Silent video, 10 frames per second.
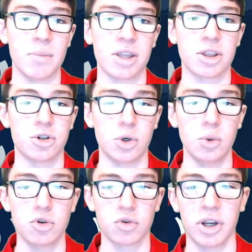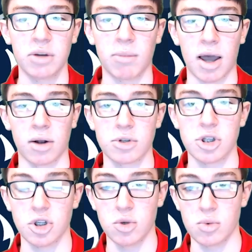make the 2 trained models
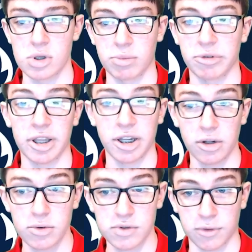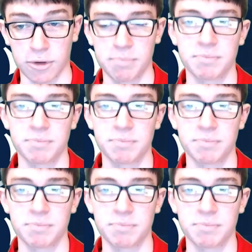usable and useful.